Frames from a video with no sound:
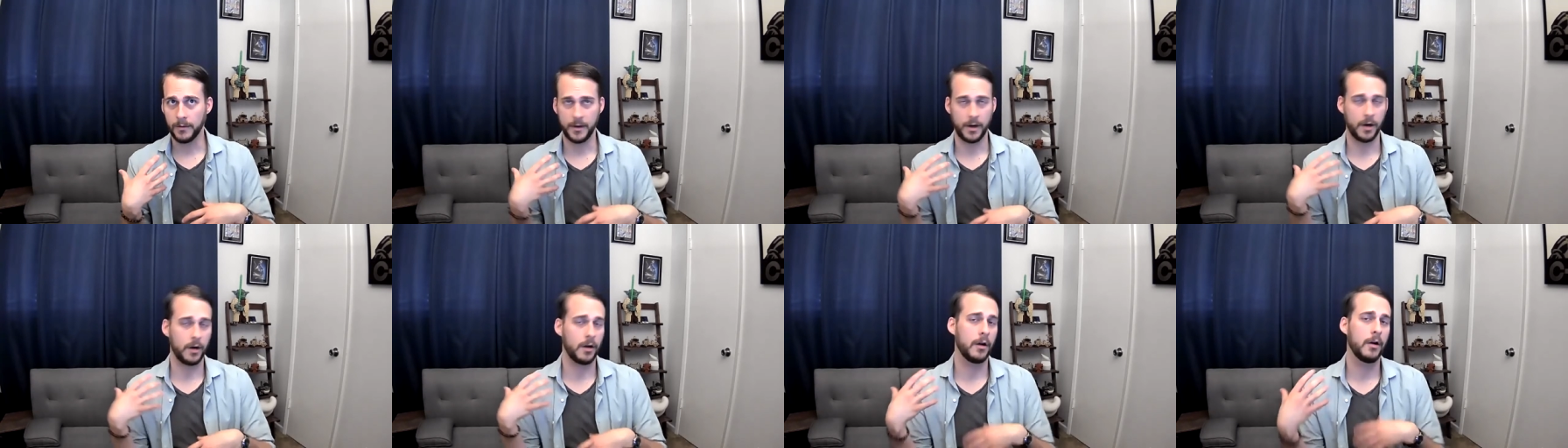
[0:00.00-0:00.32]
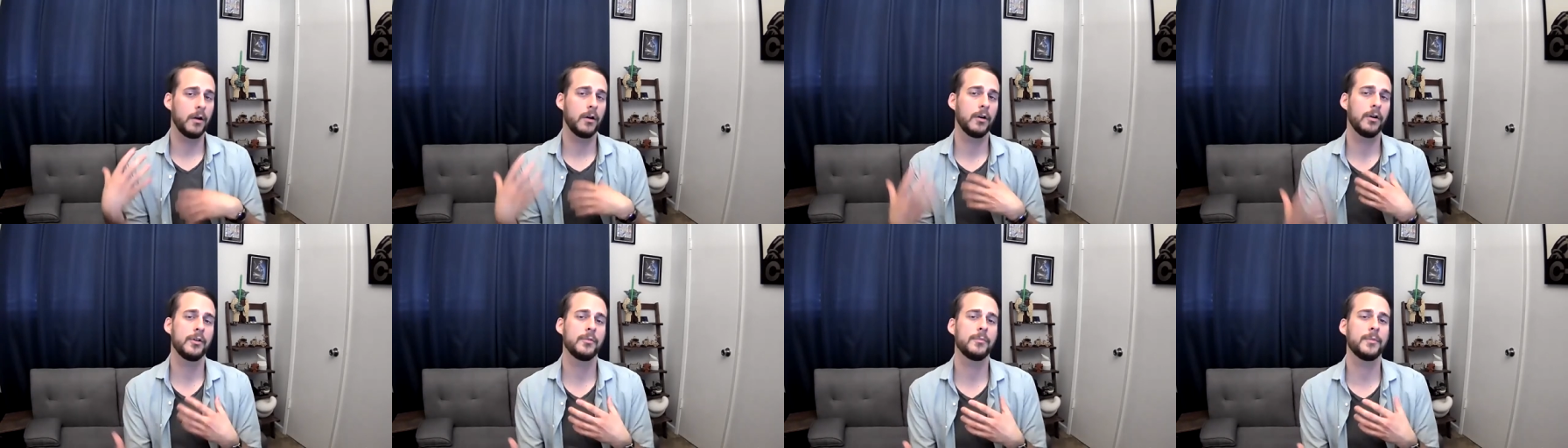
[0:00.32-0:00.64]
they're
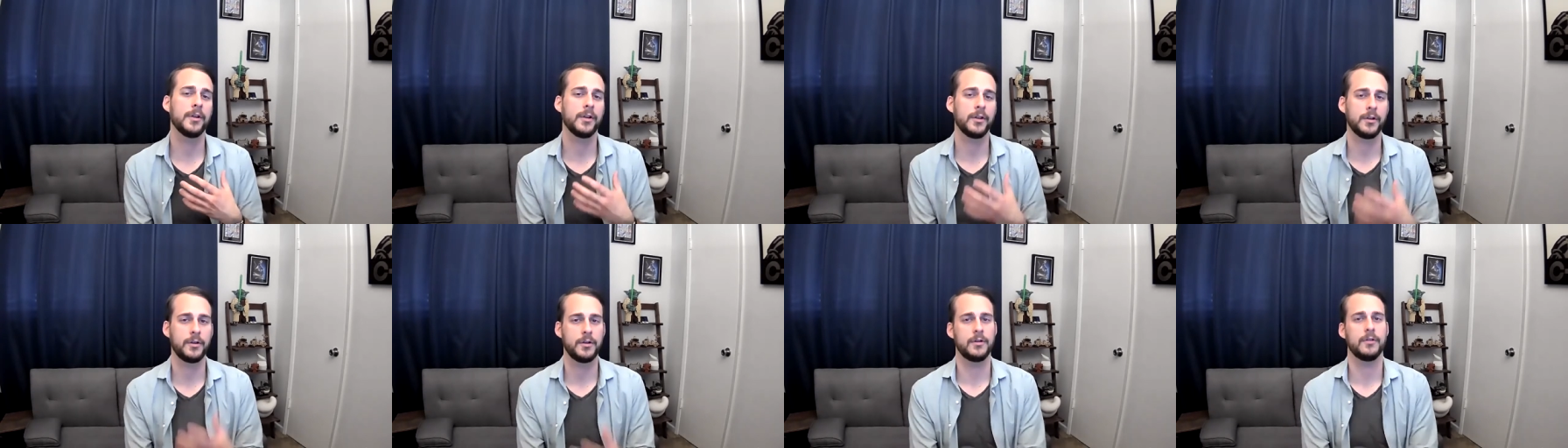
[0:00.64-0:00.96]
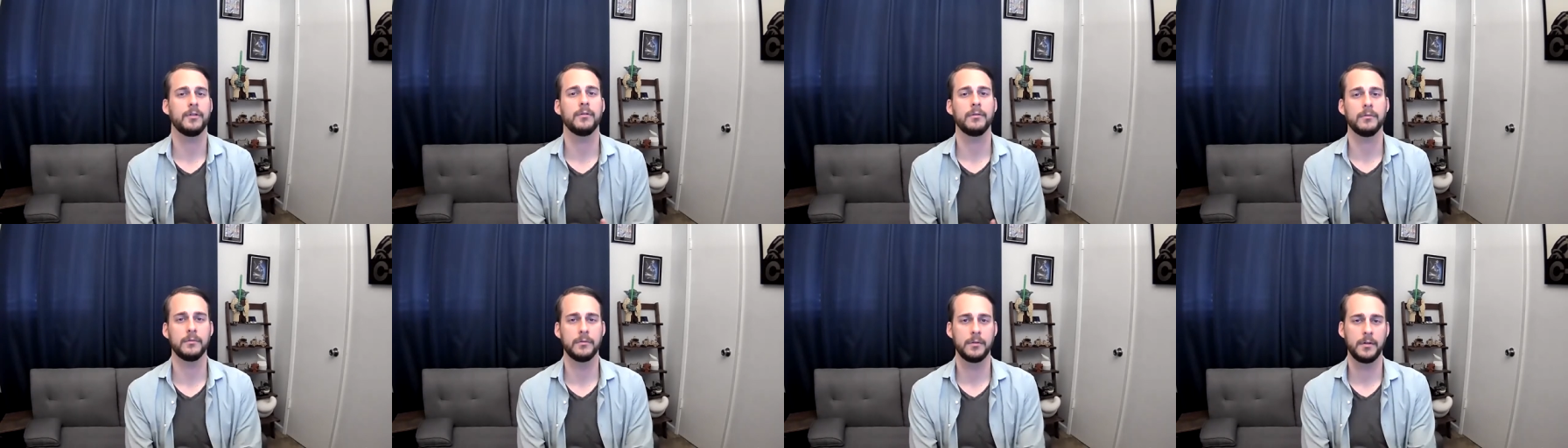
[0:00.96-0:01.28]
harming
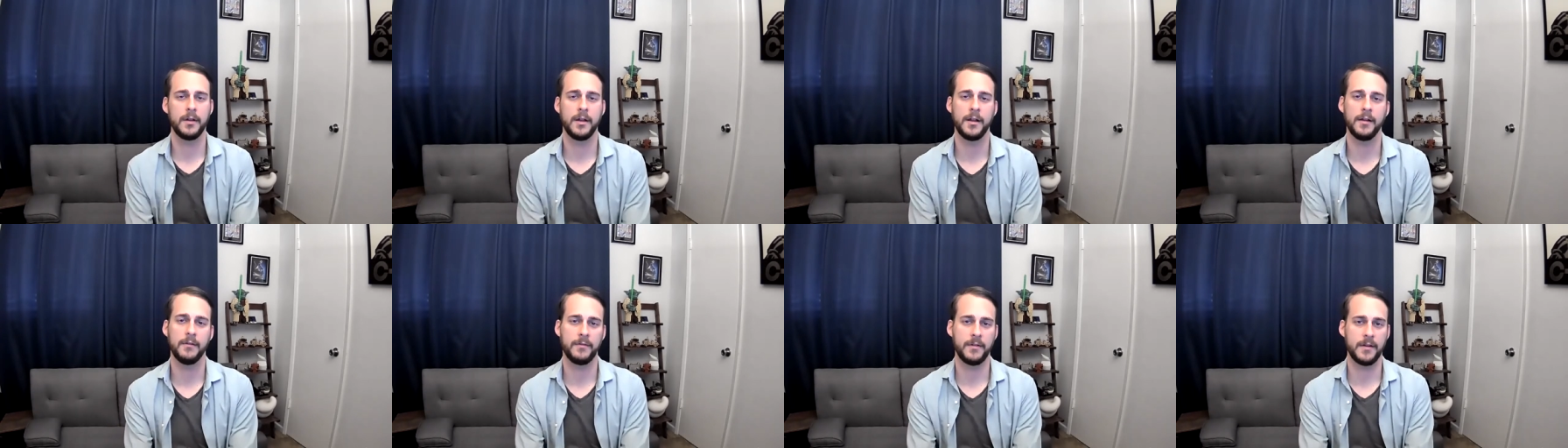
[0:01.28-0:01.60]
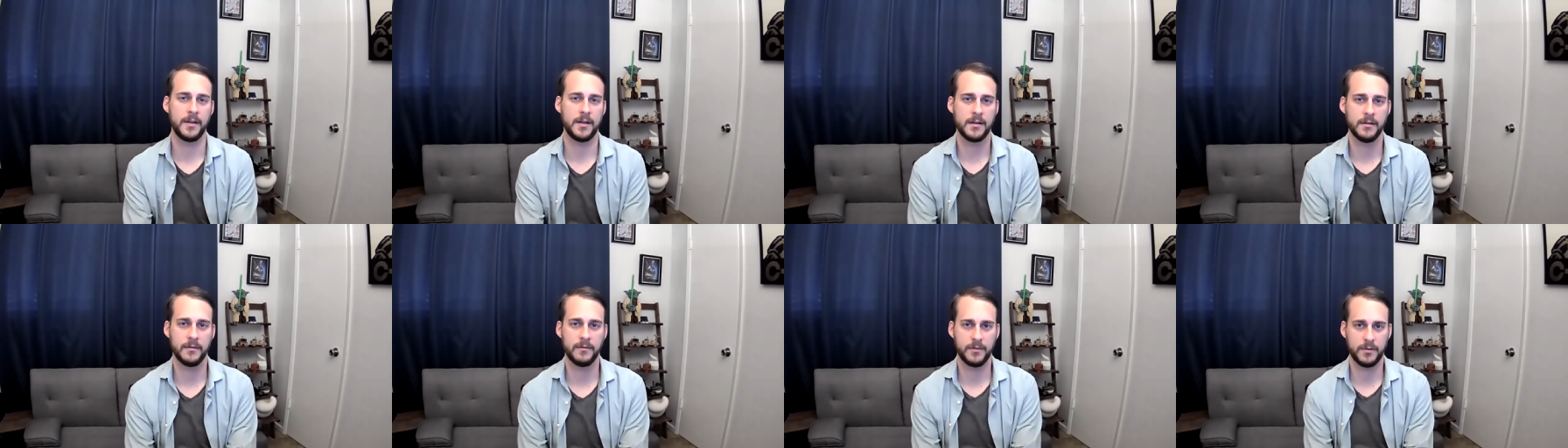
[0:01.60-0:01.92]
you if
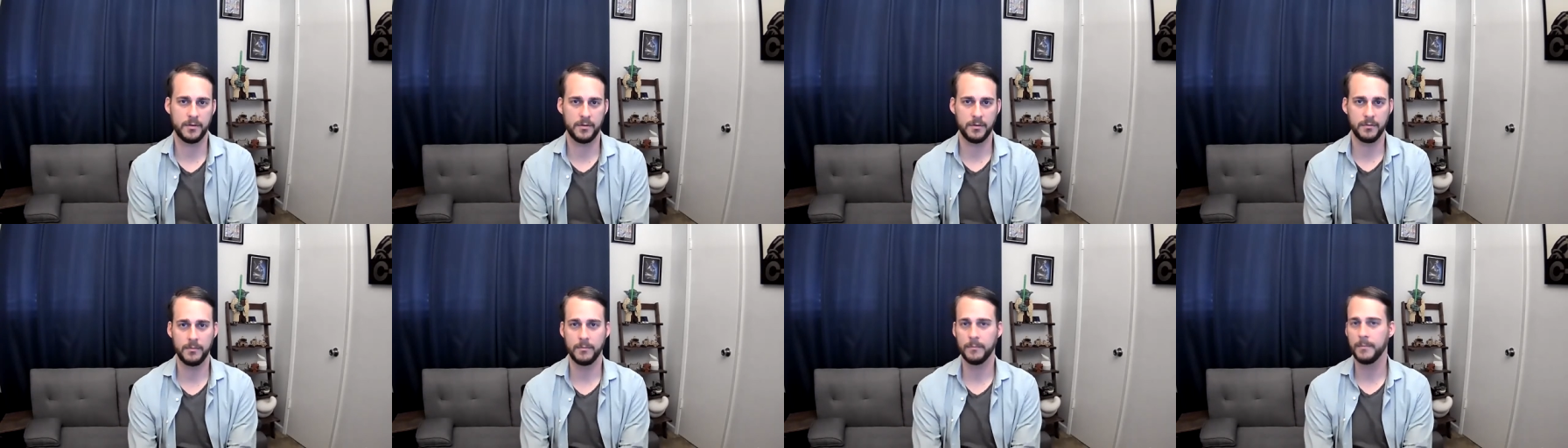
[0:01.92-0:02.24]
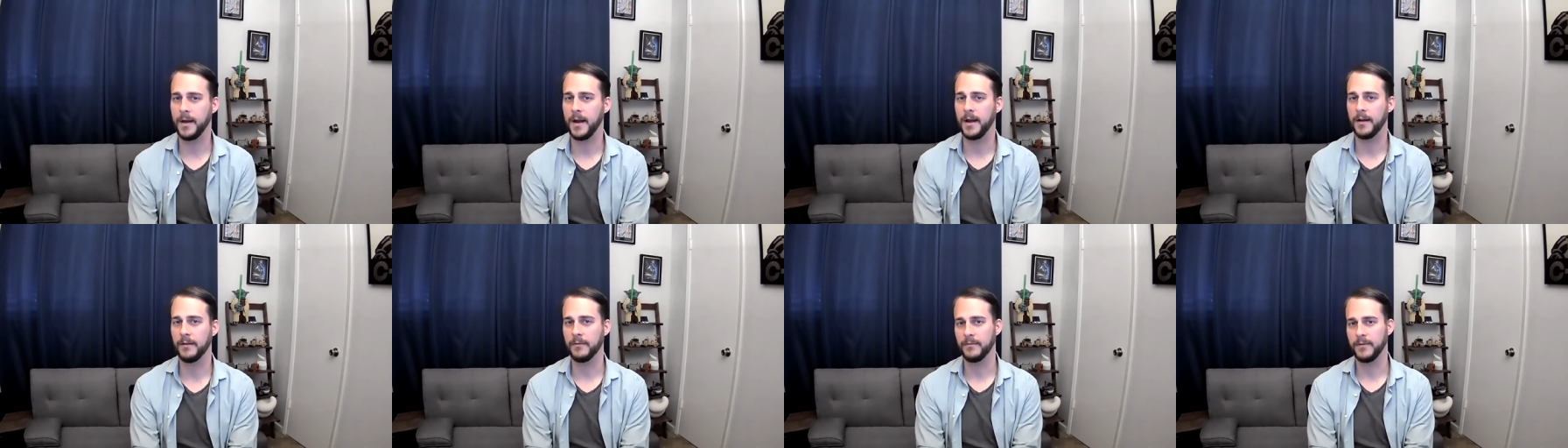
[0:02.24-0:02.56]
they give you
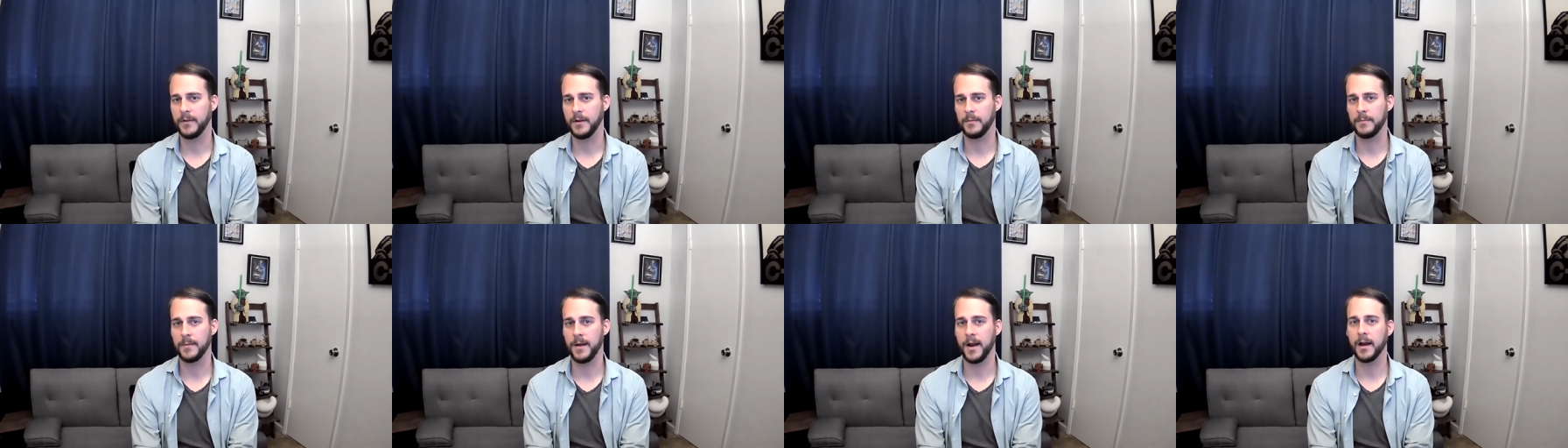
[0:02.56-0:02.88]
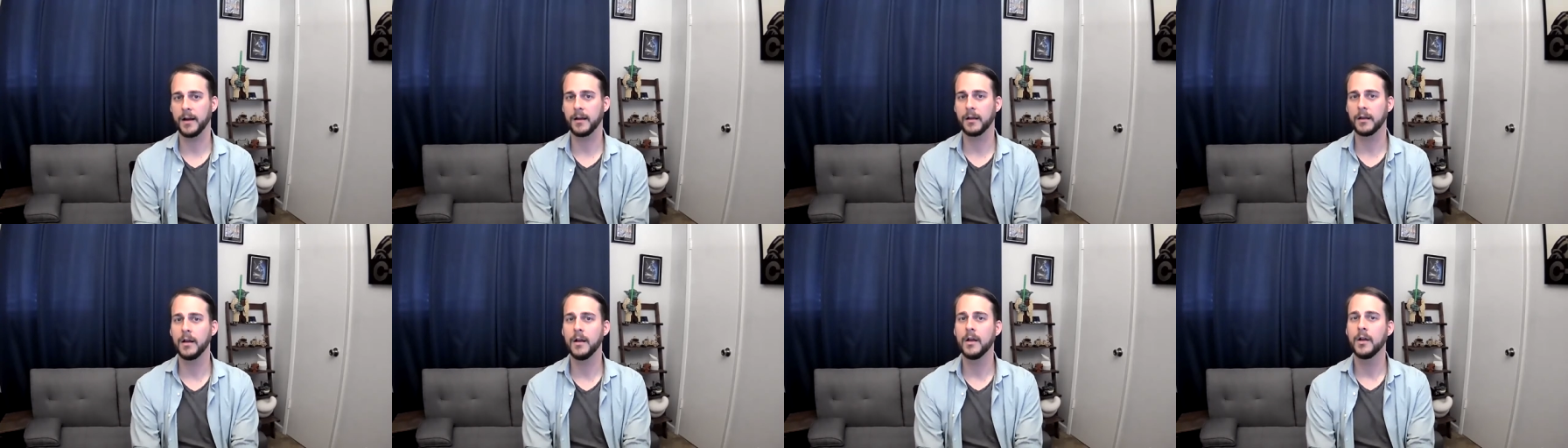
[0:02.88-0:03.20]
bad
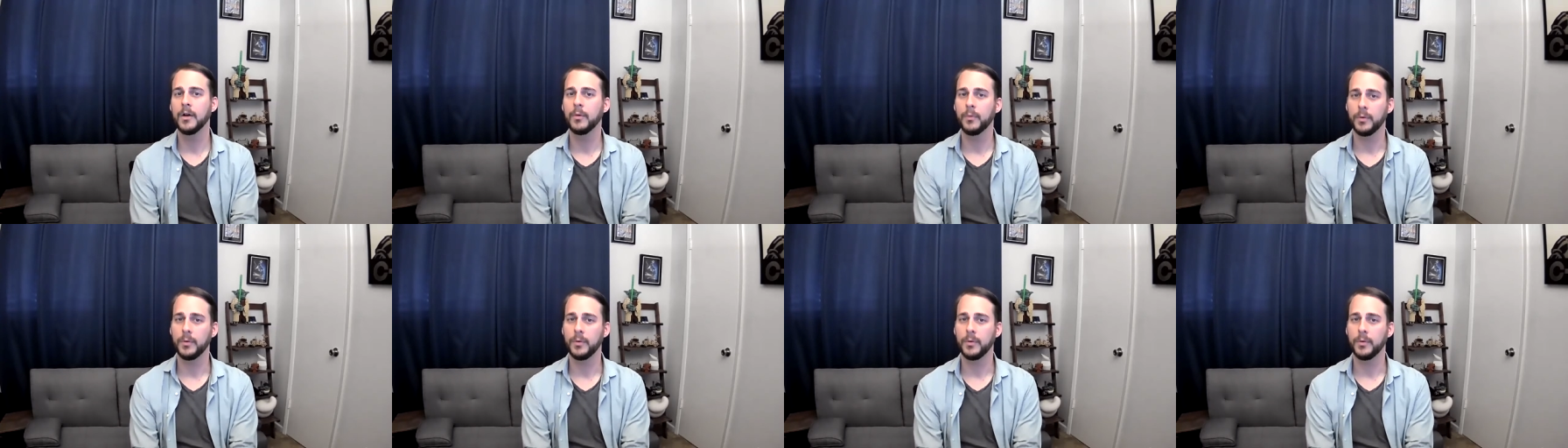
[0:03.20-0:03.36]
feedback,